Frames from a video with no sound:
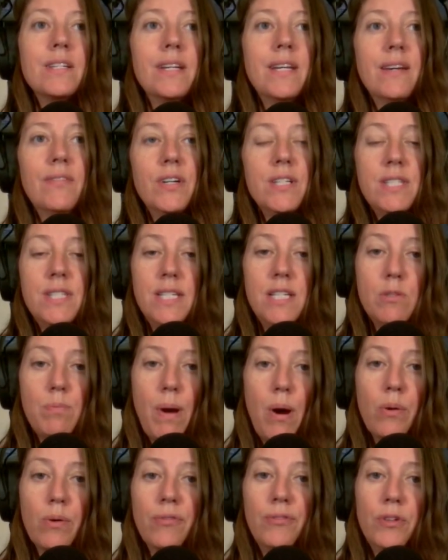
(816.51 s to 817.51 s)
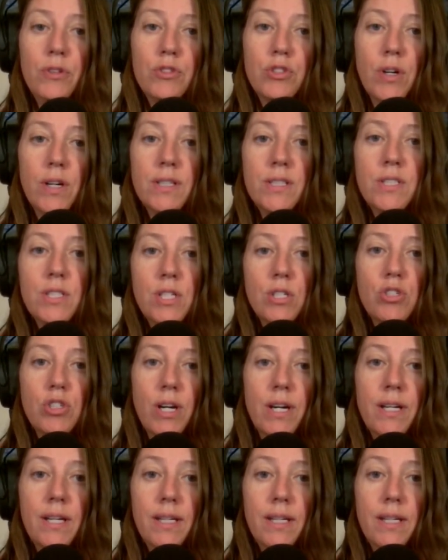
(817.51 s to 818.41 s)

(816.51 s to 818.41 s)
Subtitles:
give us these powerful drugs to try to